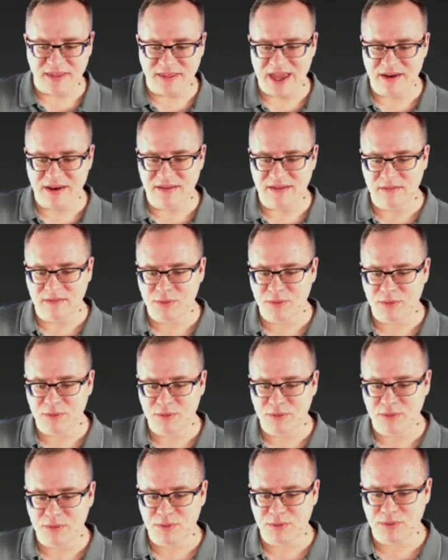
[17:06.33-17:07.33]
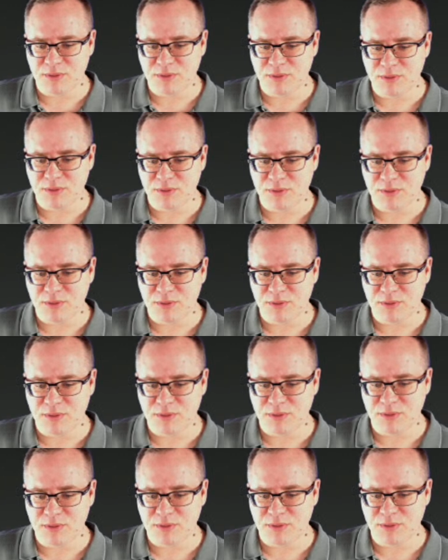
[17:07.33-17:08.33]
that the person has
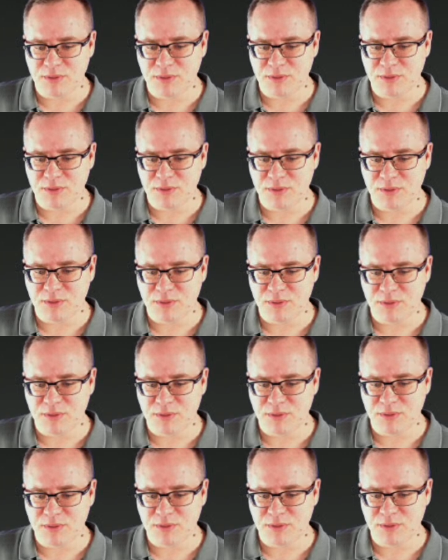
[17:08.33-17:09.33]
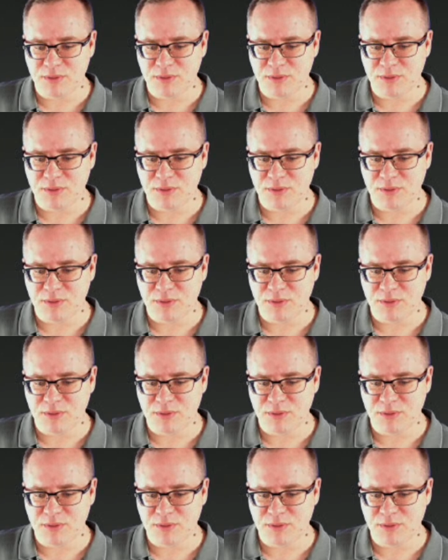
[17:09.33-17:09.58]
requested, it knows, oh,